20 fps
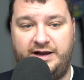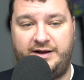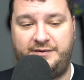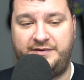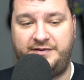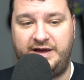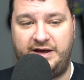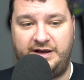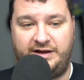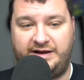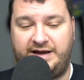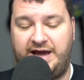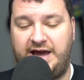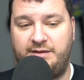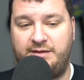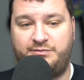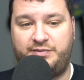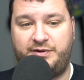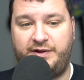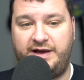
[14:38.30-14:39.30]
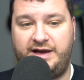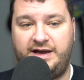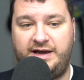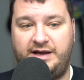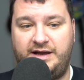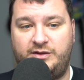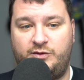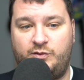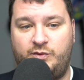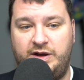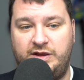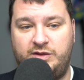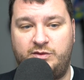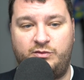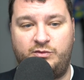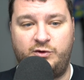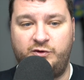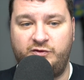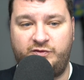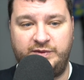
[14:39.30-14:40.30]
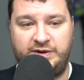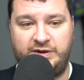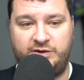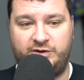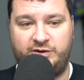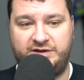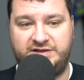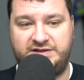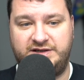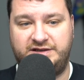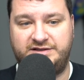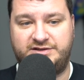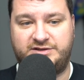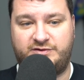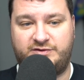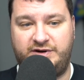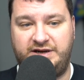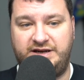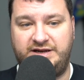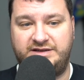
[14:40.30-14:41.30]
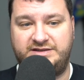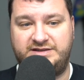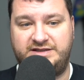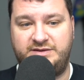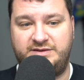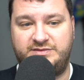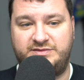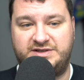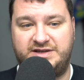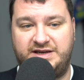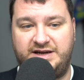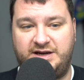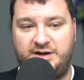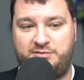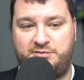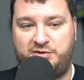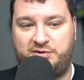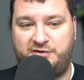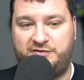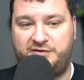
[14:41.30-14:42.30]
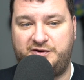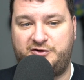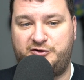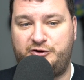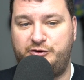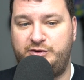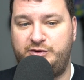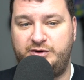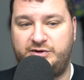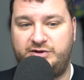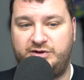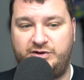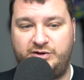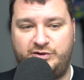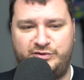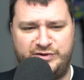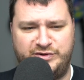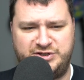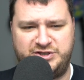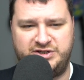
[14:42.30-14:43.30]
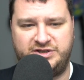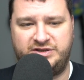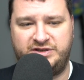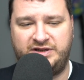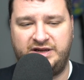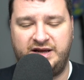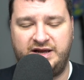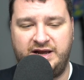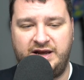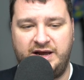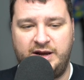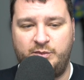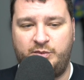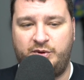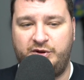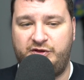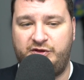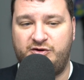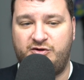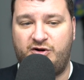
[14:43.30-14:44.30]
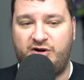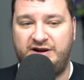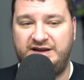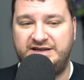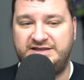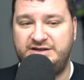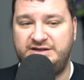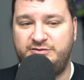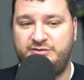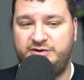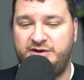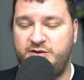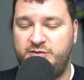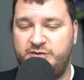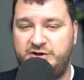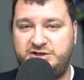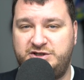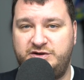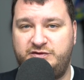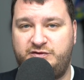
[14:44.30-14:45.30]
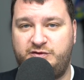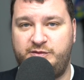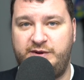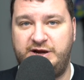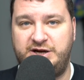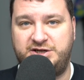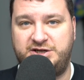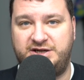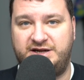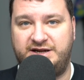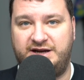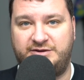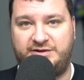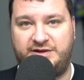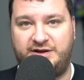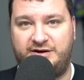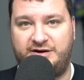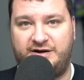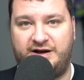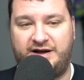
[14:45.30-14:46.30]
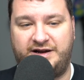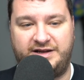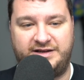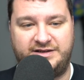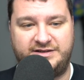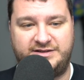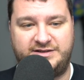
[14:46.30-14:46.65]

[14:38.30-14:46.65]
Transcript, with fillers: The gameplay and the way the movement looks on screen seems like a perfect tribute to the original, but there isn't really much information out there on it.